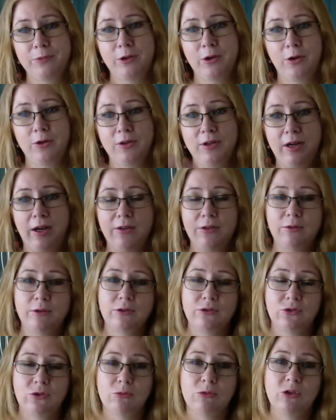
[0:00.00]
going the other
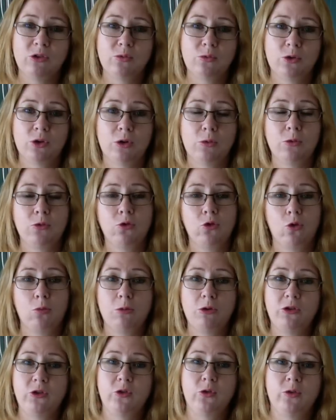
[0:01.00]
extreme, which is what I would
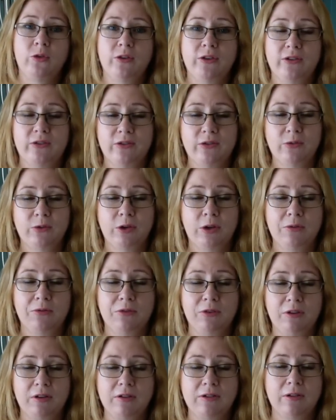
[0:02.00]
normally do at this. When I
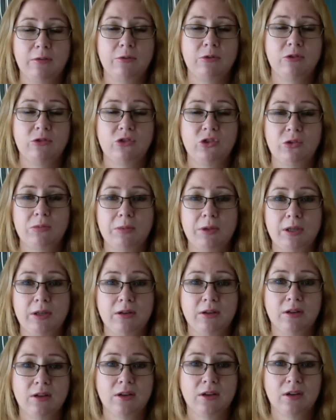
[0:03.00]
feel this, I would usually be
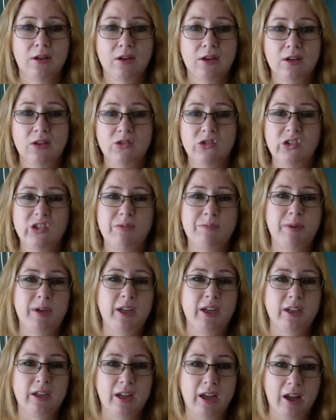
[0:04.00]
just
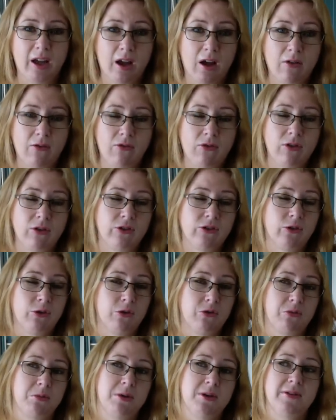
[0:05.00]
pigging out, feeling
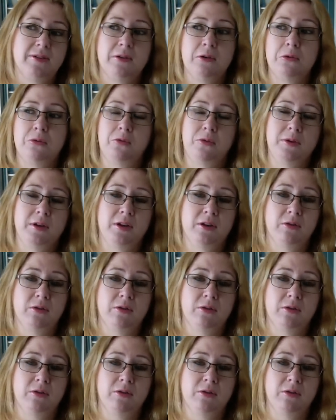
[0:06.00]
sorry for myself. And then